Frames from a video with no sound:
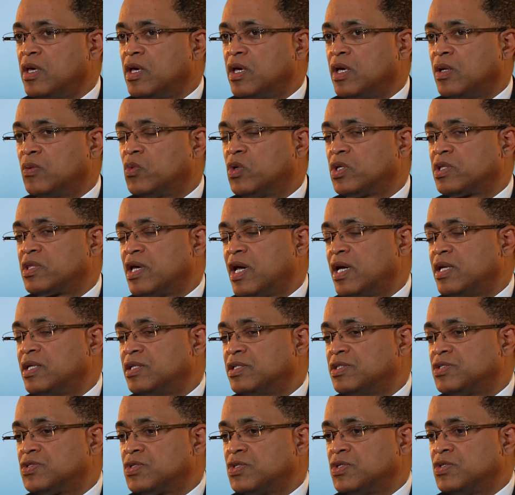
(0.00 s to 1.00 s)
And what that
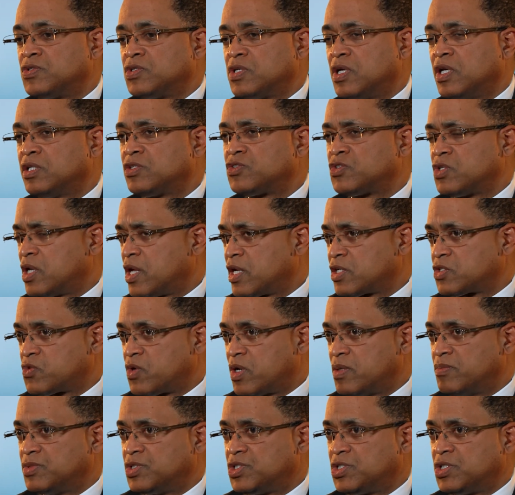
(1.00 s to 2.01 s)
is, is, is an
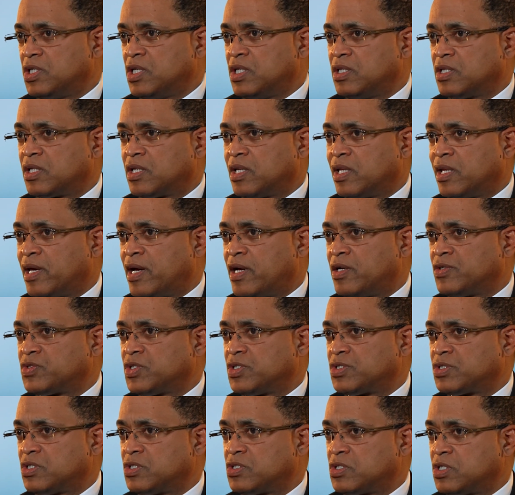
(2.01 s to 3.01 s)
X-ray machine that allows
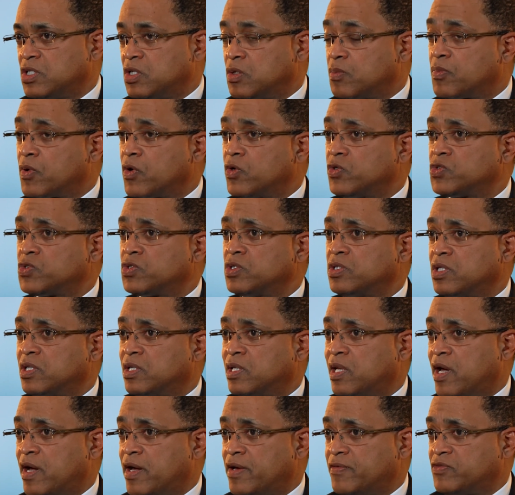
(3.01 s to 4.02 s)
us to see the person in
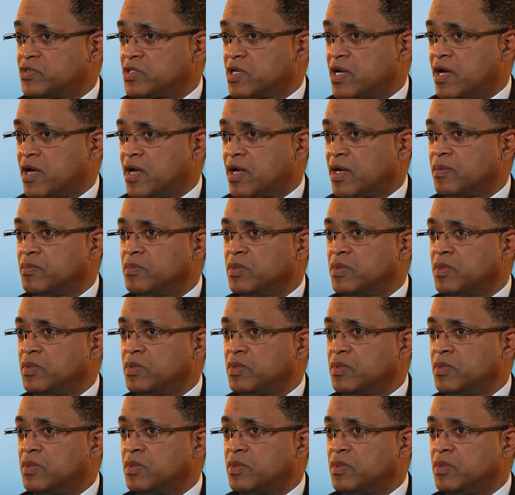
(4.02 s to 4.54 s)
live time.